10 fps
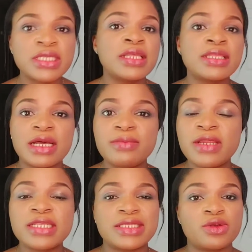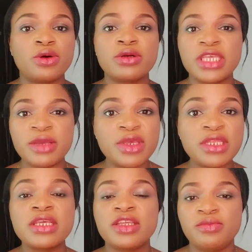tablets, or gaming
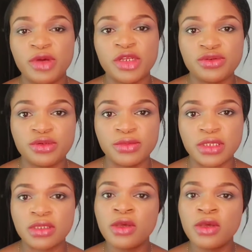in bedrooms.